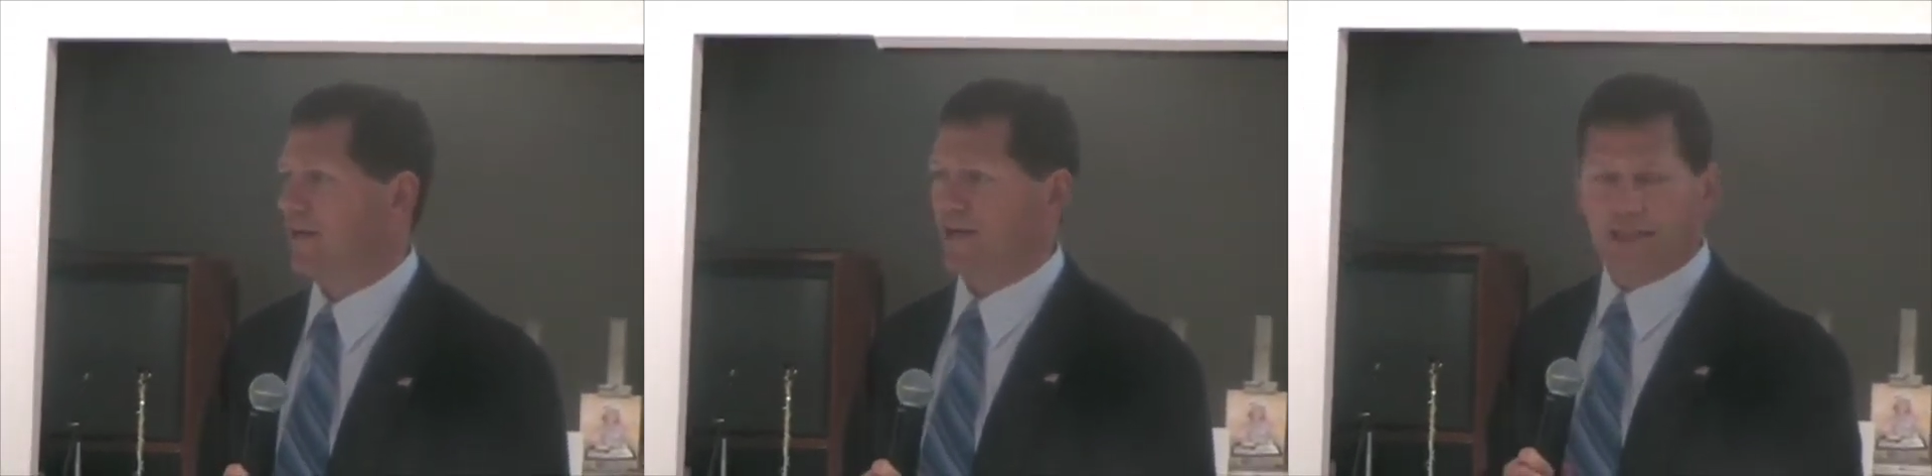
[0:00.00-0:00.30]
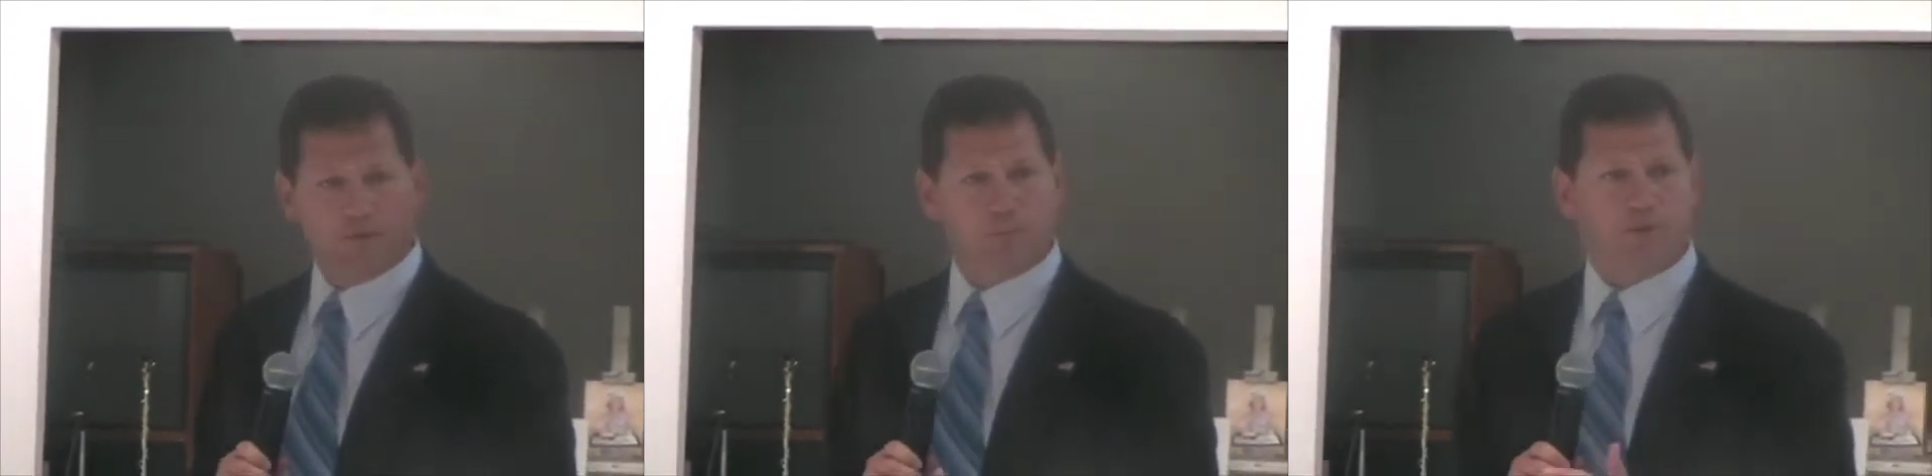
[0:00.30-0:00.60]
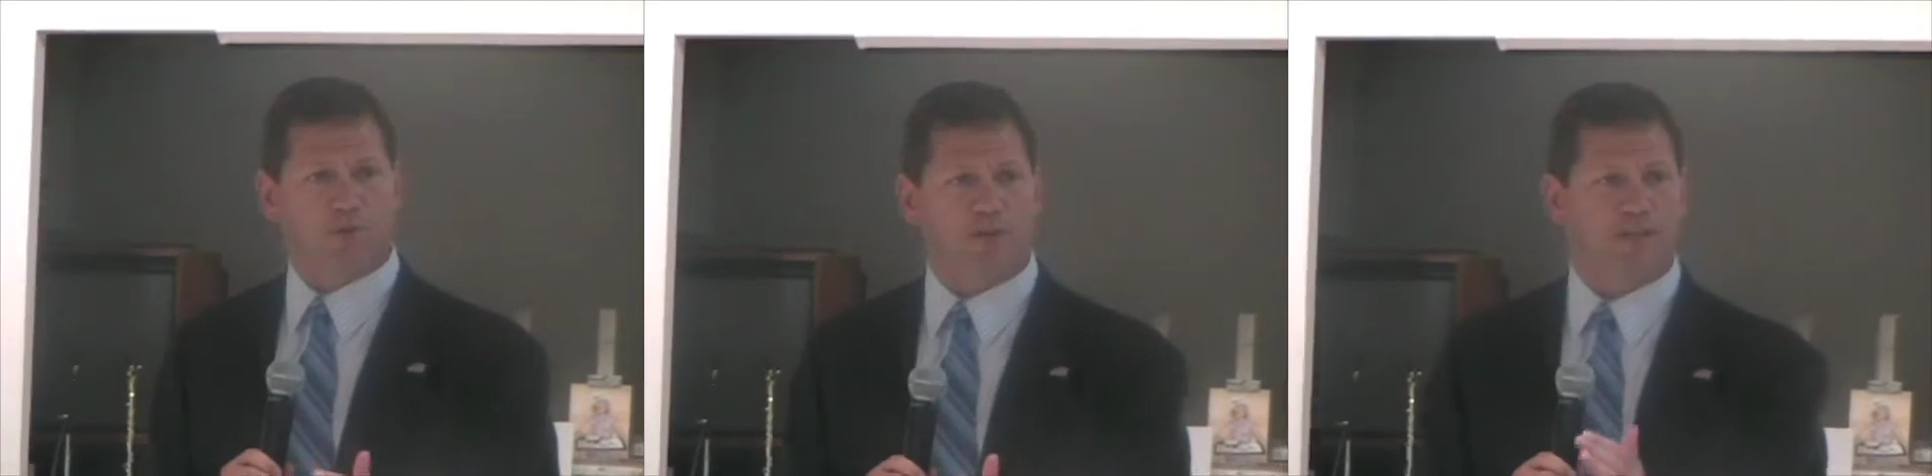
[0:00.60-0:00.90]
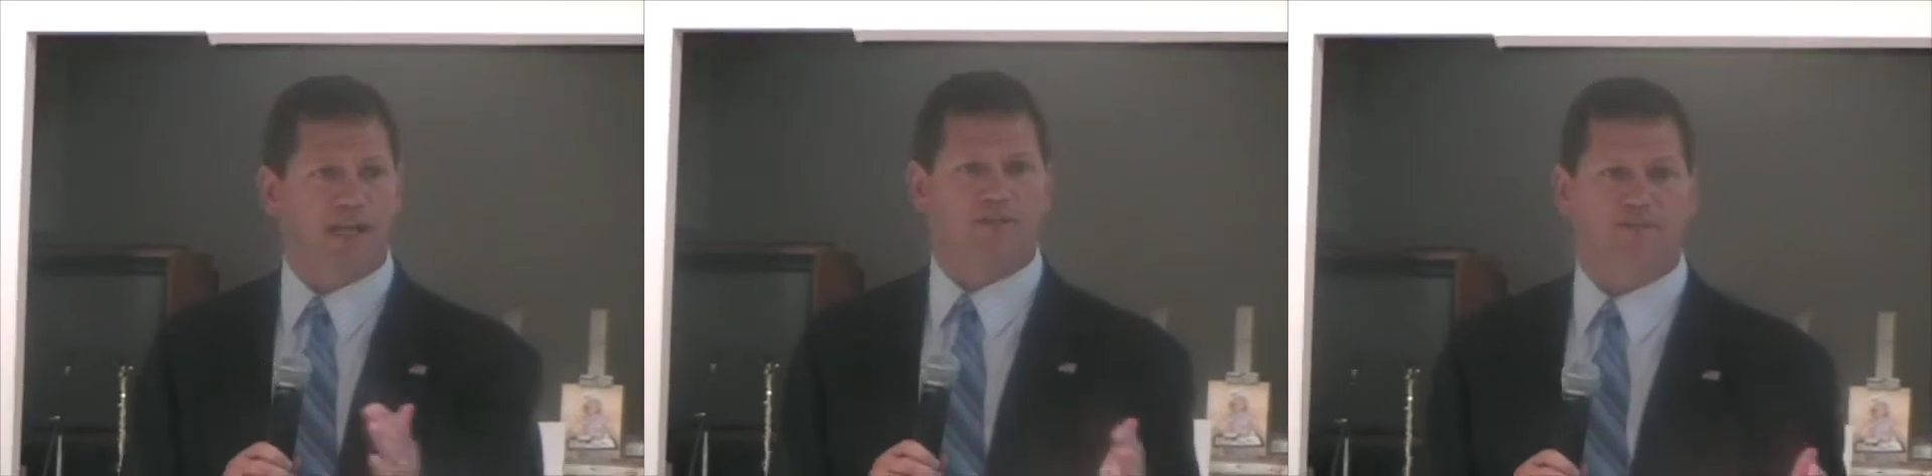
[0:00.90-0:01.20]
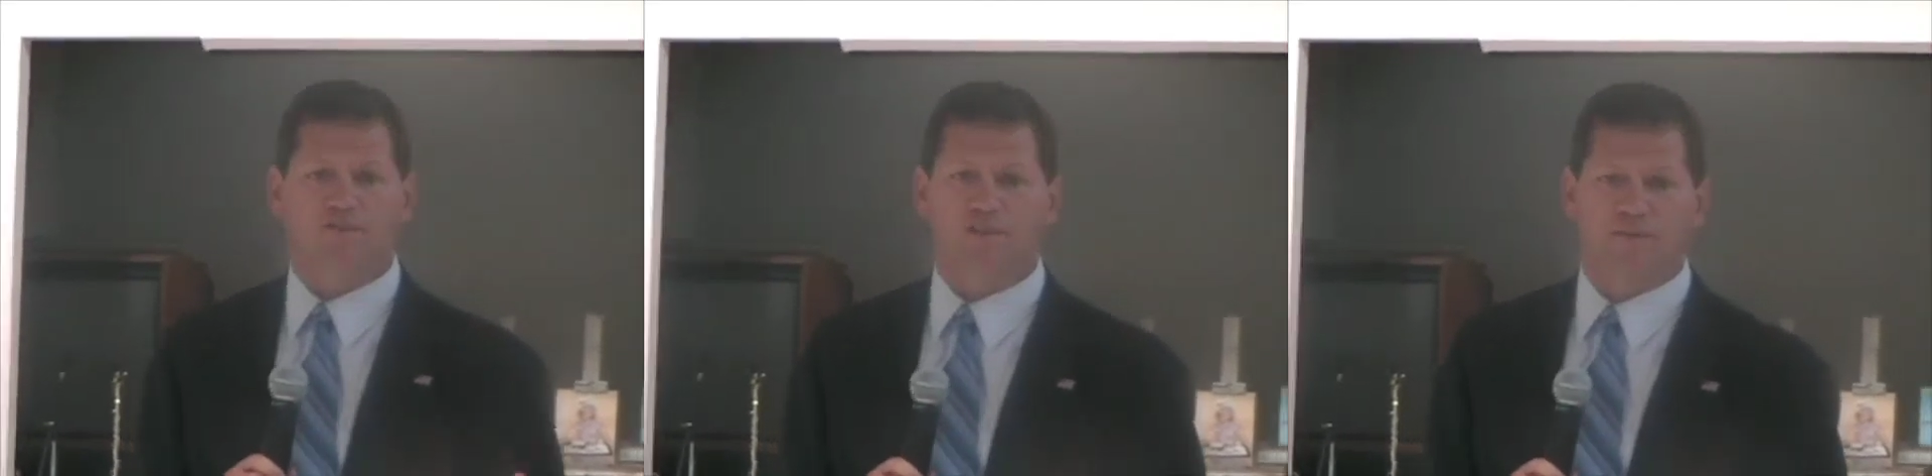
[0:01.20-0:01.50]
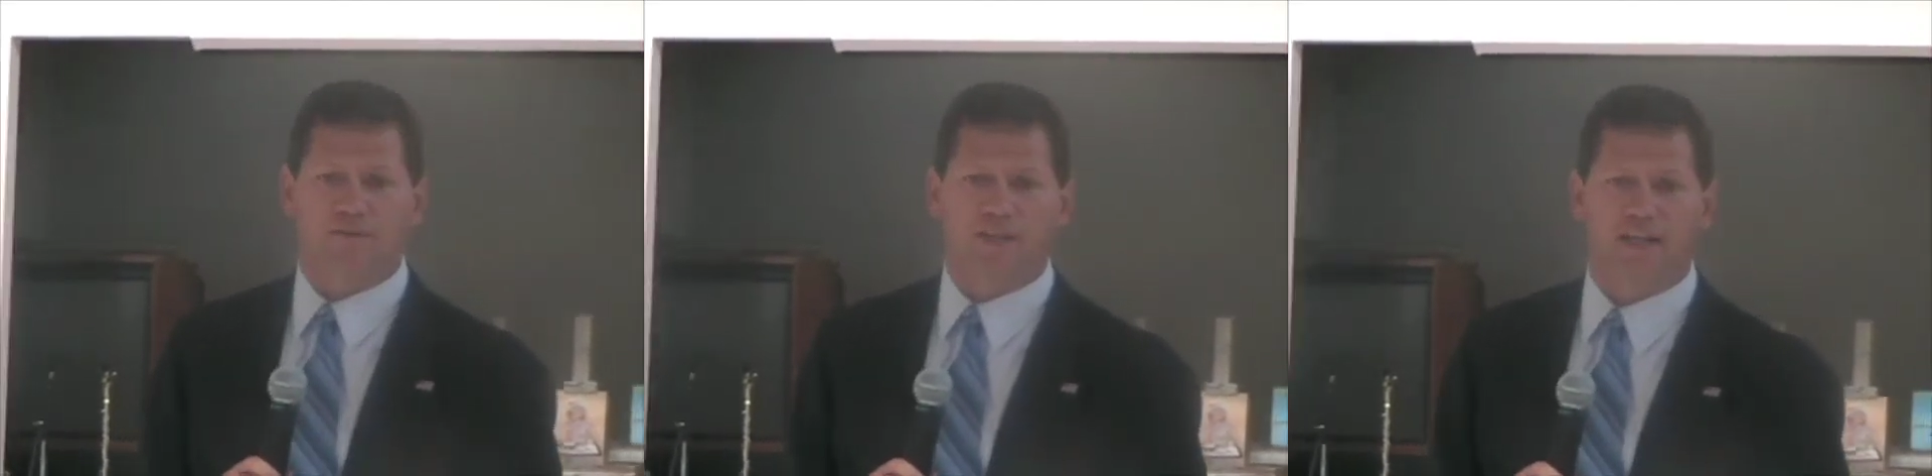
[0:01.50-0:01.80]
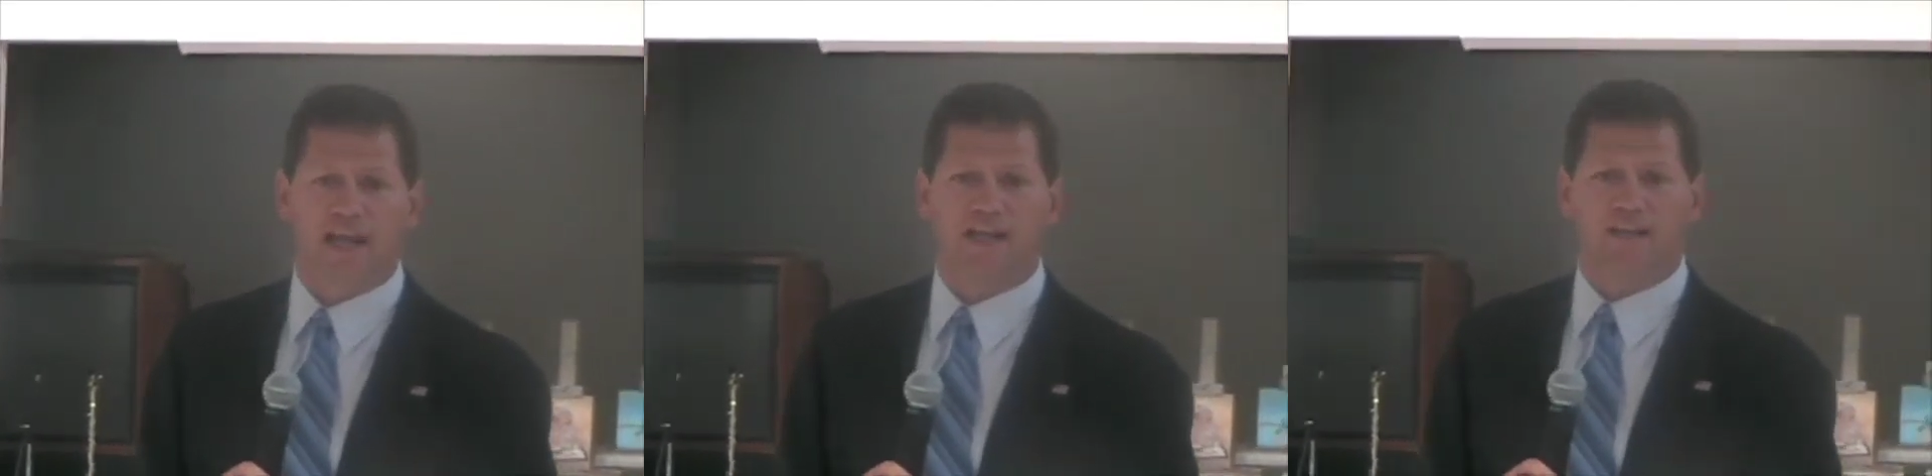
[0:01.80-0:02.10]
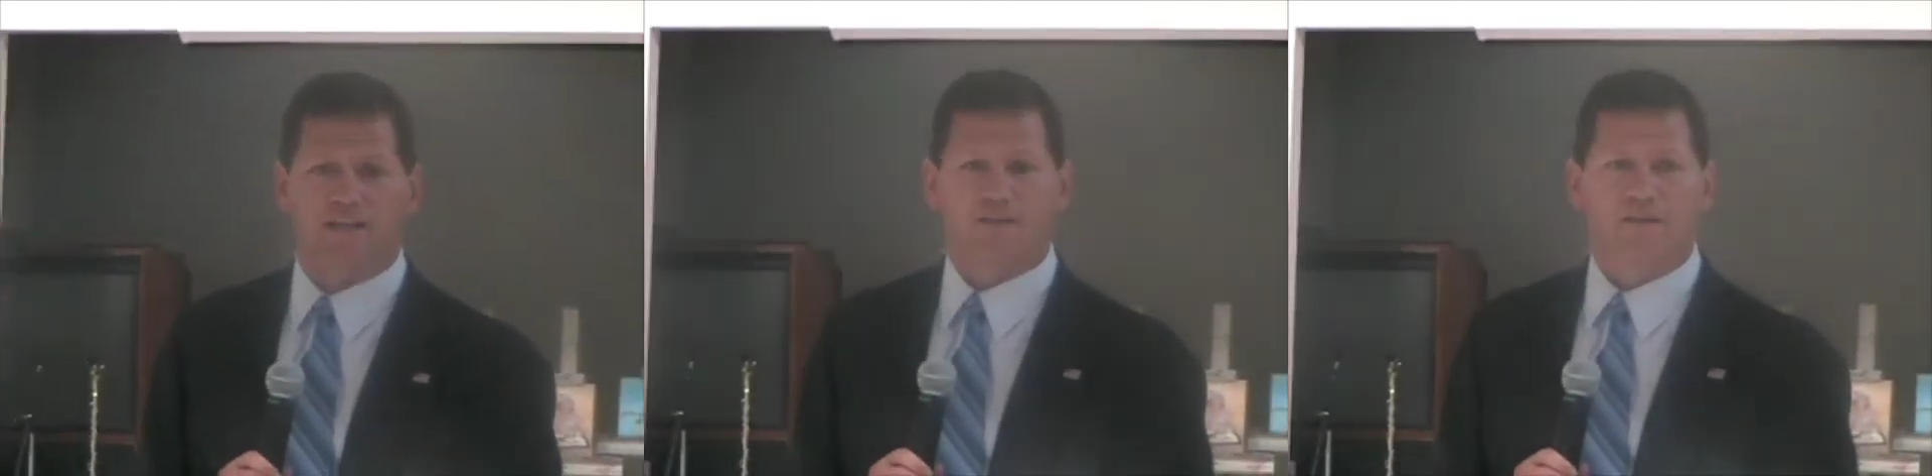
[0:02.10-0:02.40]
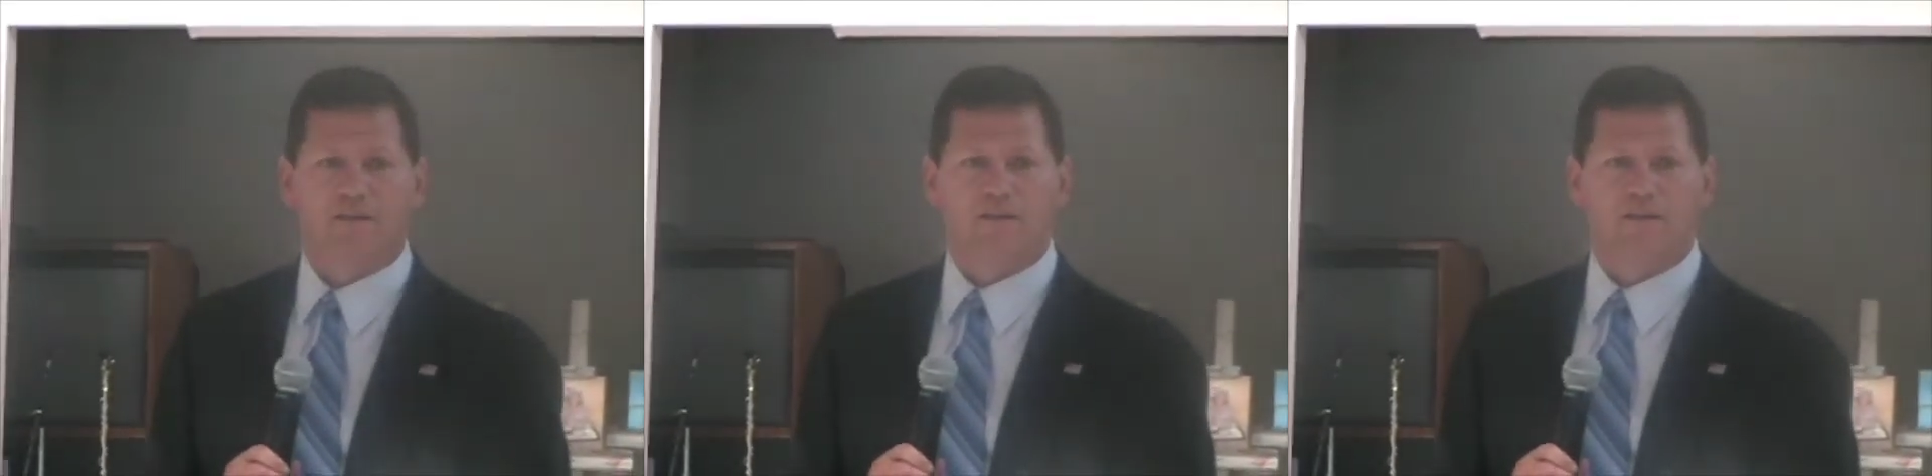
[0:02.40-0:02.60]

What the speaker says: And they were between the ages of 70 and 80.